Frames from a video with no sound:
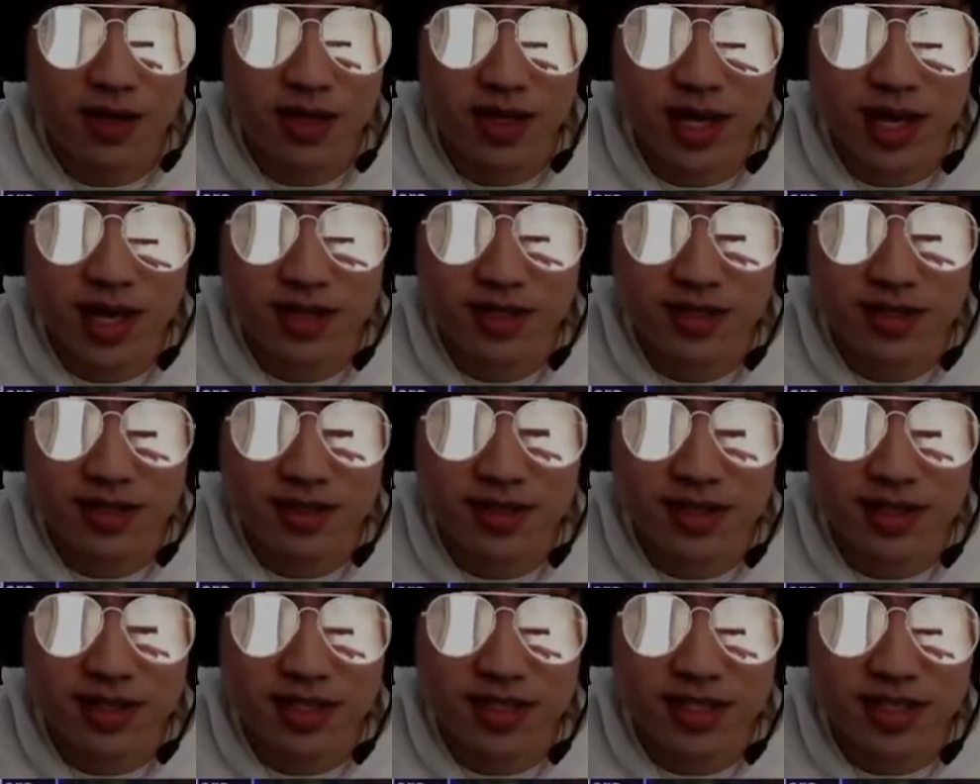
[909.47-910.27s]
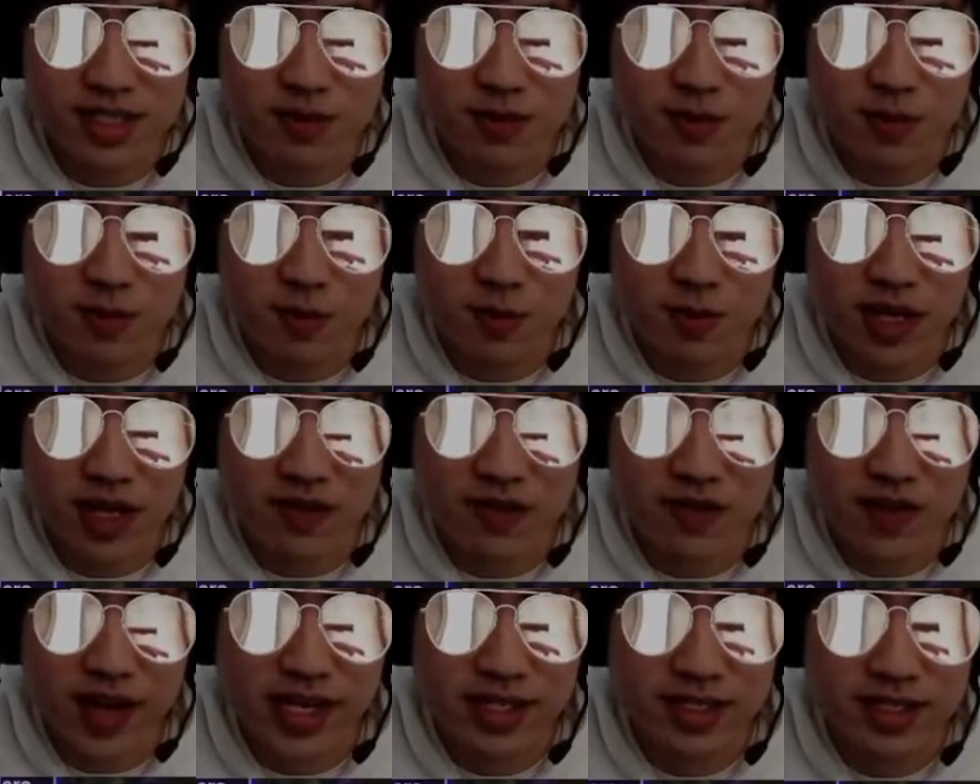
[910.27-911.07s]
Yeah, so you can see we're way
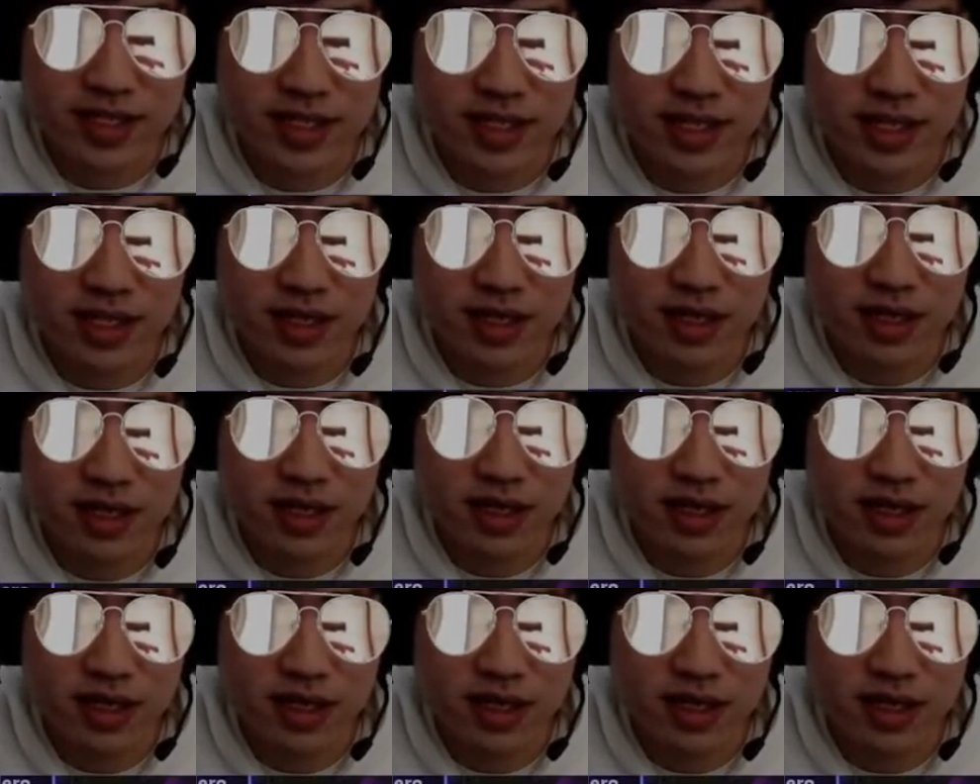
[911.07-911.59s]
faster.